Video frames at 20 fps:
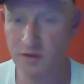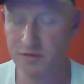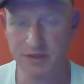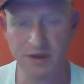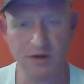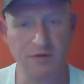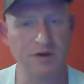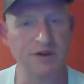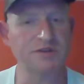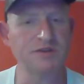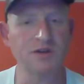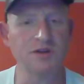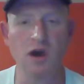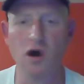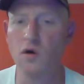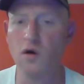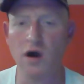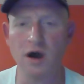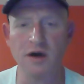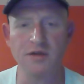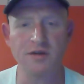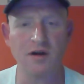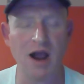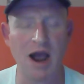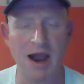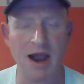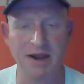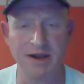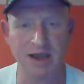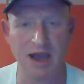There is no other
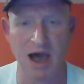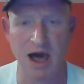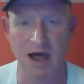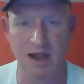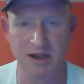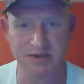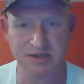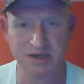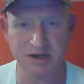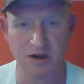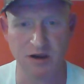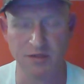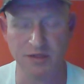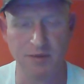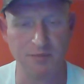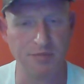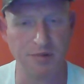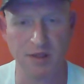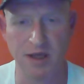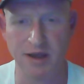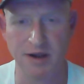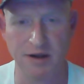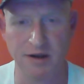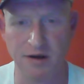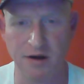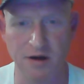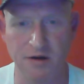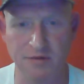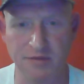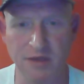ideology on the planet
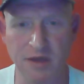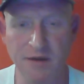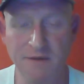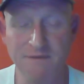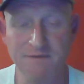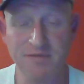Earth